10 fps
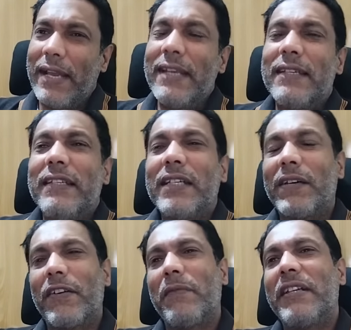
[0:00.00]

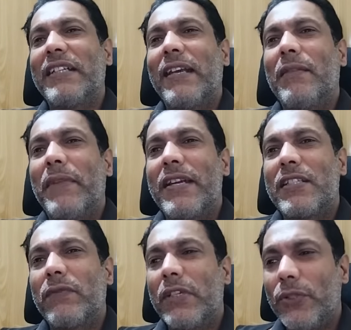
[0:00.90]
anti-government
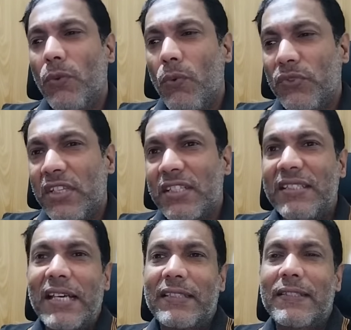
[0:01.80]
elements will use these
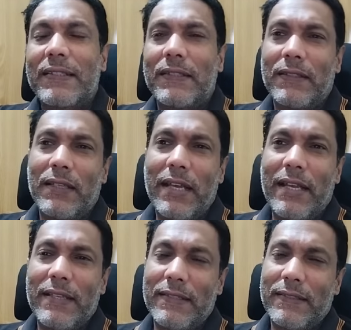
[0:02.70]
deaths
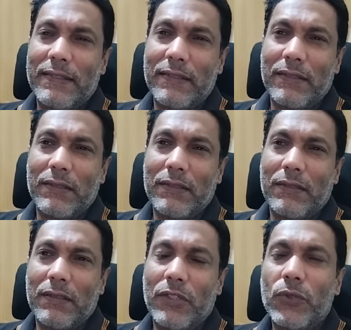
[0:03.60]
as
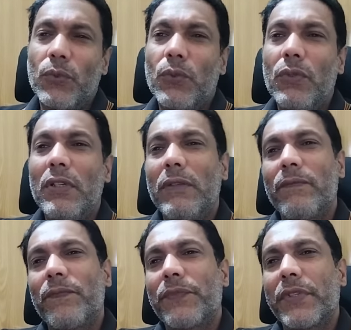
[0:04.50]
a tool
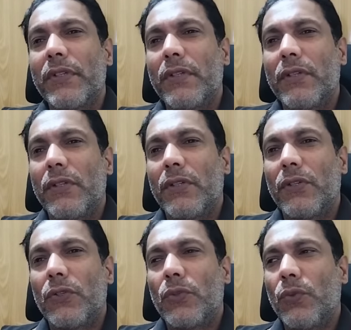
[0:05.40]

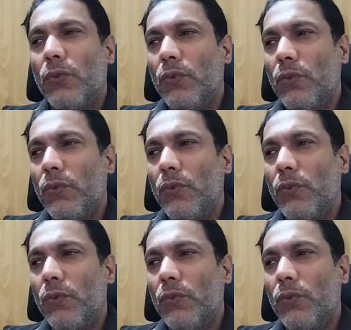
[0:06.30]
to